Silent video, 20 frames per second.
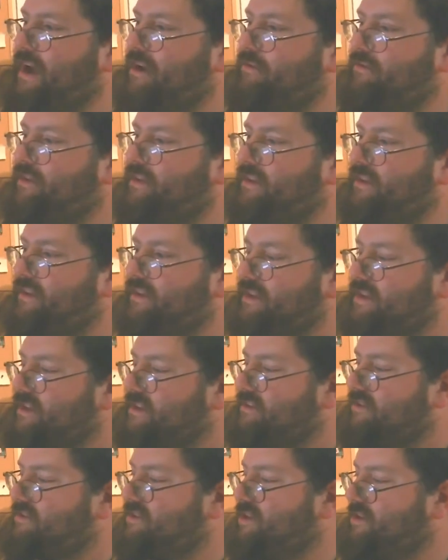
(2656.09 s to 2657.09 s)
it.
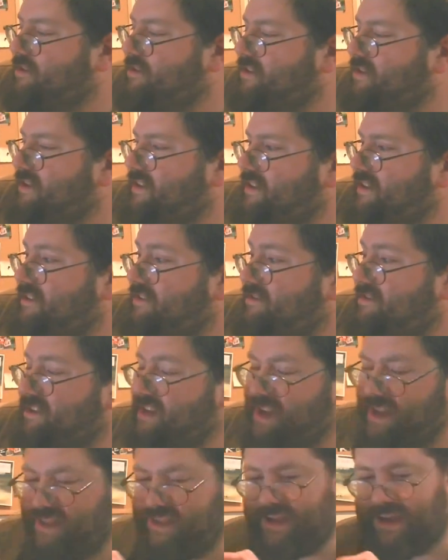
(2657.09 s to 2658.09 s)
So you can use that
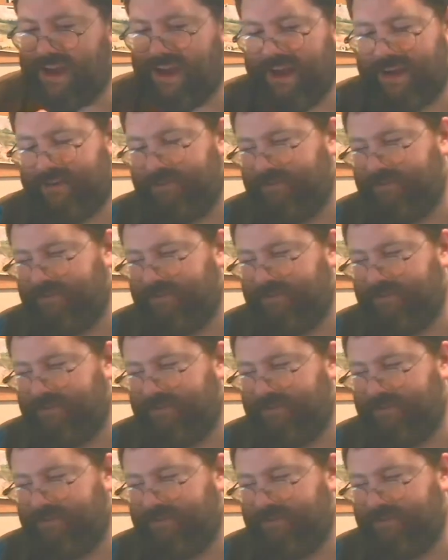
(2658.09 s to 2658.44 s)
to actually